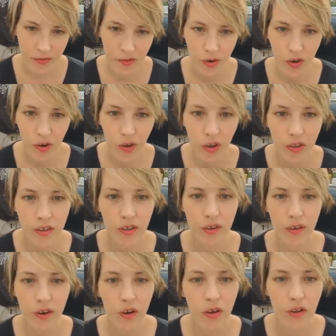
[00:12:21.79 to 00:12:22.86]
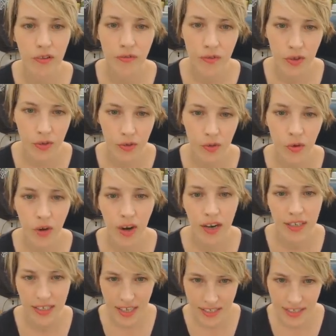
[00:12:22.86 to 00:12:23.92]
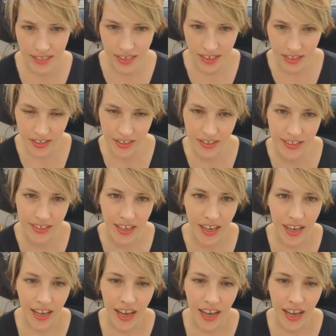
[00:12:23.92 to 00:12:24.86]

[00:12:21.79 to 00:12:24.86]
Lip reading: for all of you who are test knitters